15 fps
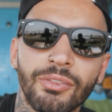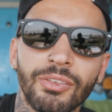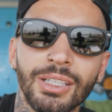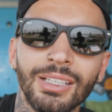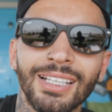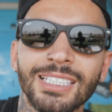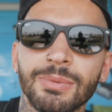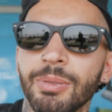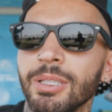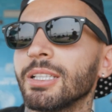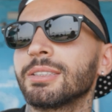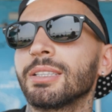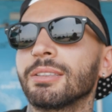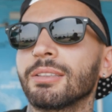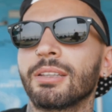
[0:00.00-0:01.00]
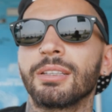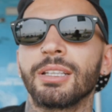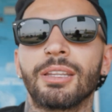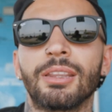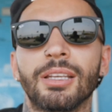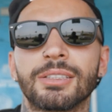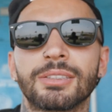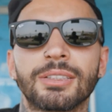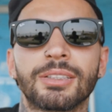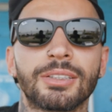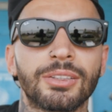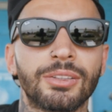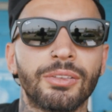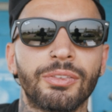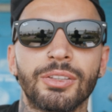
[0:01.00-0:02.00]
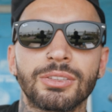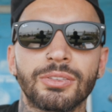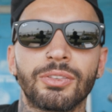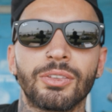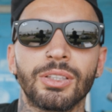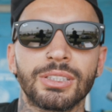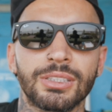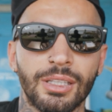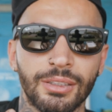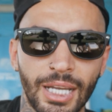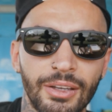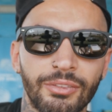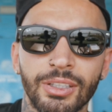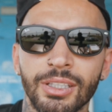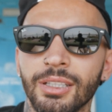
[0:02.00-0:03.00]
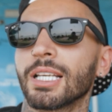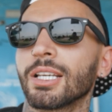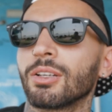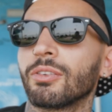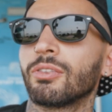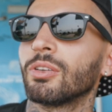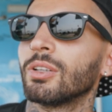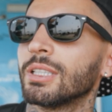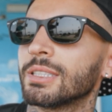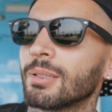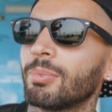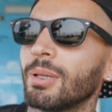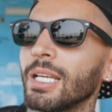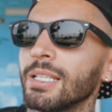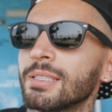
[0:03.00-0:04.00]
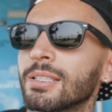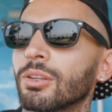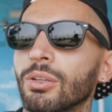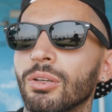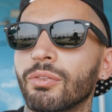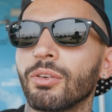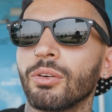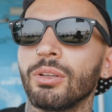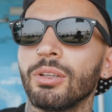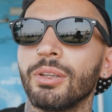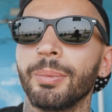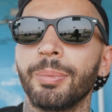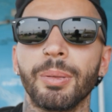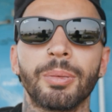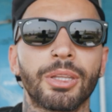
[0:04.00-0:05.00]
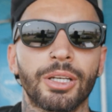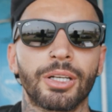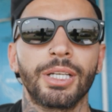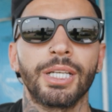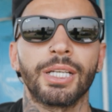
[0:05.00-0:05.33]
feel experiencing the three things. The first of all is the diving. Second of all is the place. Third of all, the people that are